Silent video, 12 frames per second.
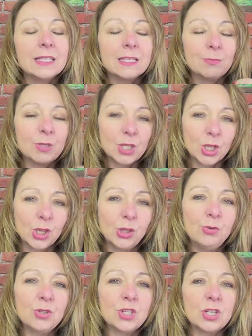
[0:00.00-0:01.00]
some
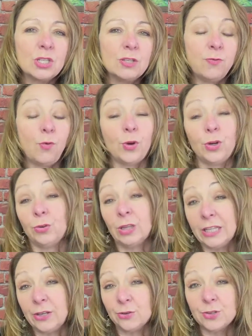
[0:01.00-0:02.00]
solutions for your
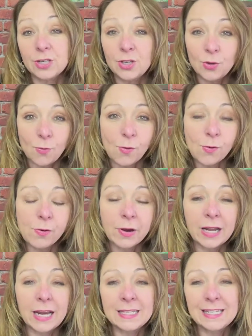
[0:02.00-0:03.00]
leaders in your
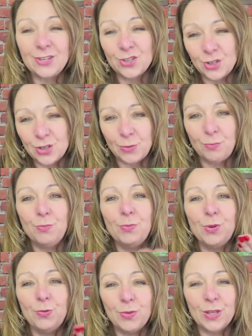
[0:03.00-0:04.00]
organization to
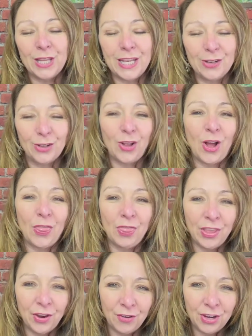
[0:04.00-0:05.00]
move the needle on
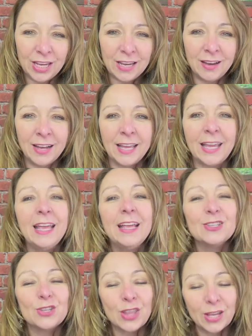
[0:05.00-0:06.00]
their EI
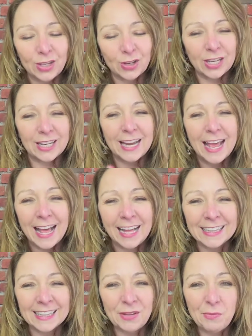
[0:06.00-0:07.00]
so that you can
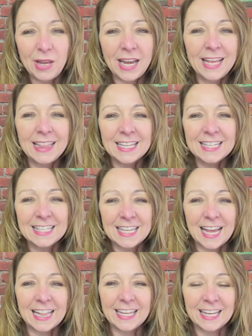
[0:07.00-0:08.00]
eliminate this
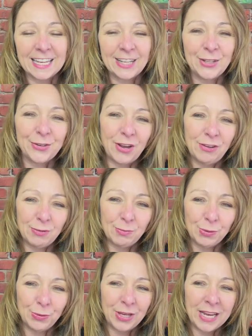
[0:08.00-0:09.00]
silent killer of
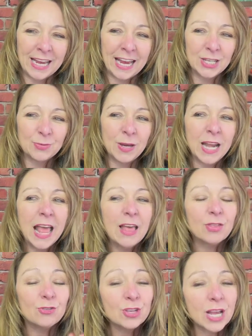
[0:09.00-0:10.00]
employee engagement,
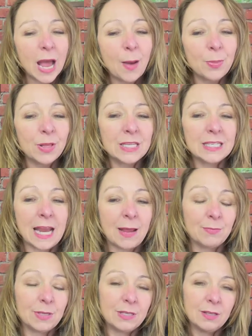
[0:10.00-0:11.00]
there's a couple of
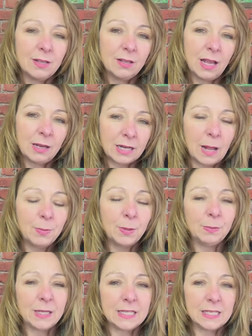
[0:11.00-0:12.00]
steps and a couple
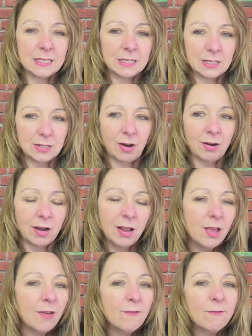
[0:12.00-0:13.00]
of places to start.
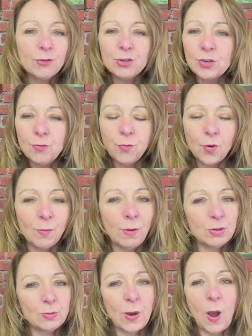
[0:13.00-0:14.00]
First and
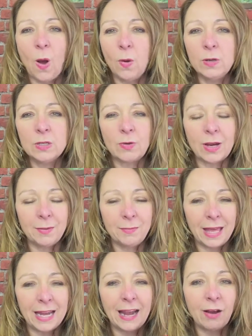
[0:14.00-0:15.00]
foremost, we always
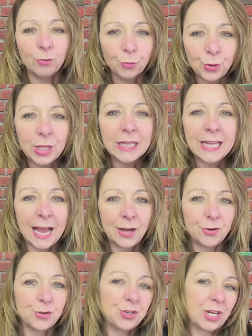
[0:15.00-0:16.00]
recommend really
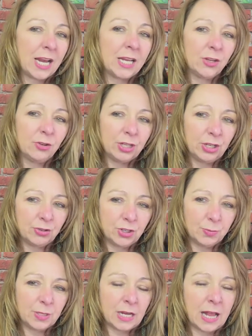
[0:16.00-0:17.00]
understanding your leadership
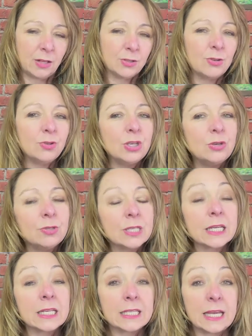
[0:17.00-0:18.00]
style. So
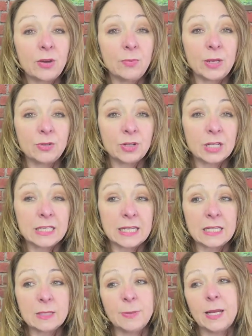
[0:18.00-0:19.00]
using a psychometric
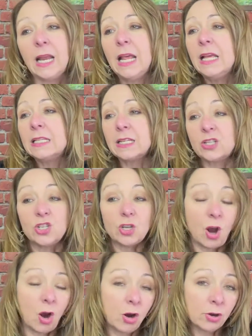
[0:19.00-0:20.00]
assessment such as
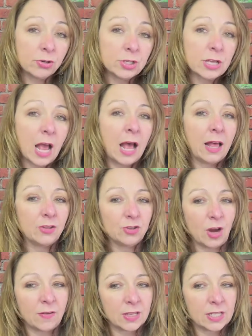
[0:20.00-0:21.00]
ours, the
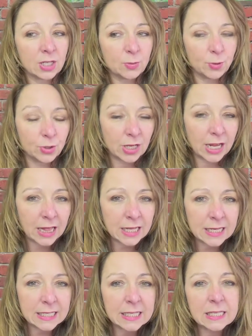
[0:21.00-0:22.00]
Striving Styles
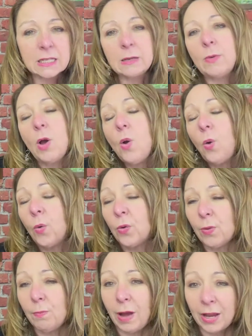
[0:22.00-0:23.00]
Personality System, or
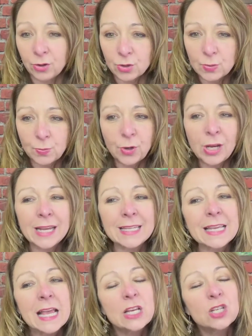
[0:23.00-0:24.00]
the Myers-Briggs,
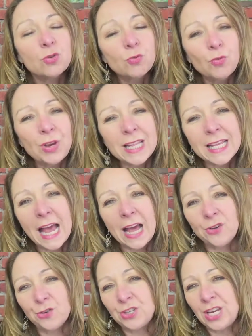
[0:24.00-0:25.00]
to really
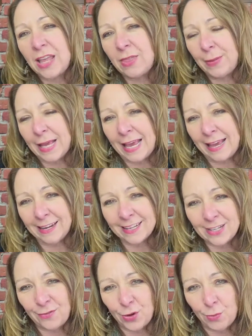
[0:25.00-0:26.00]
understand the mechanics
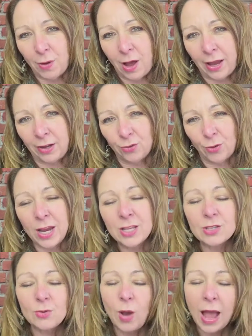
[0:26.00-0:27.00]
of your mind, right?
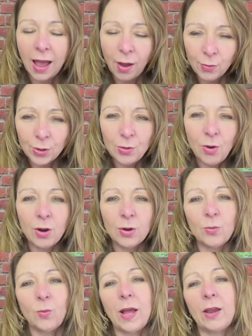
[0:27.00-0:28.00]
So how are you
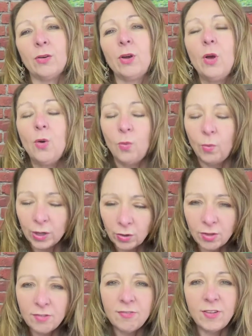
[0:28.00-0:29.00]
hardwired? What are
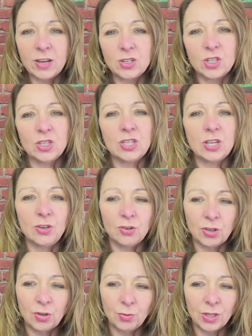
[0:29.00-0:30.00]
the functions that you're
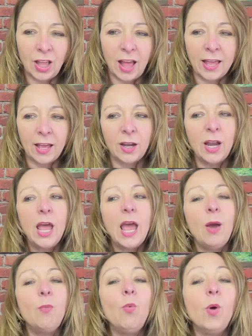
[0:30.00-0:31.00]
going to rely on?
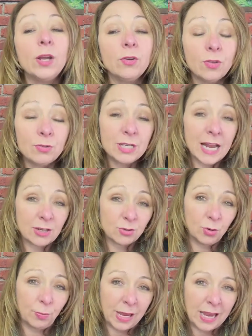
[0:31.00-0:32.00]
And what are those
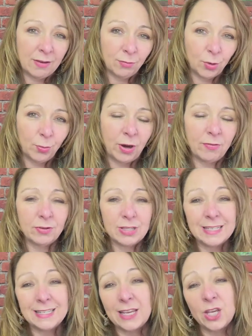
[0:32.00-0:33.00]
natural behavioral
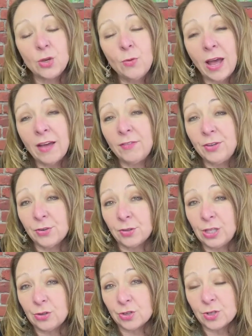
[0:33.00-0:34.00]
preferences that you have in your
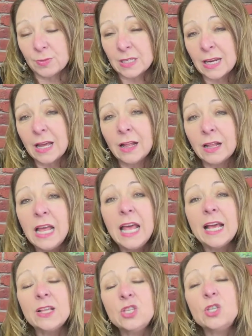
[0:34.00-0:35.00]
leadership style?
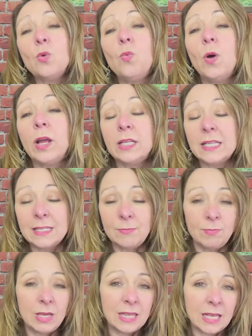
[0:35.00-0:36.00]
And so what does it
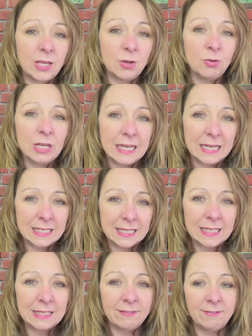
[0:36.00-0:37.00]
mean that you need
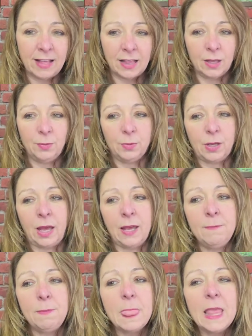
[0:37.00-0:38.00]
to develop,
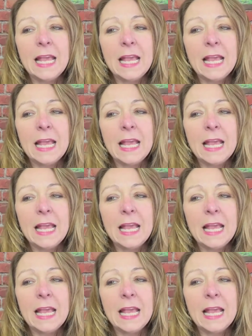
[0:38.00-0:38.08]
okay?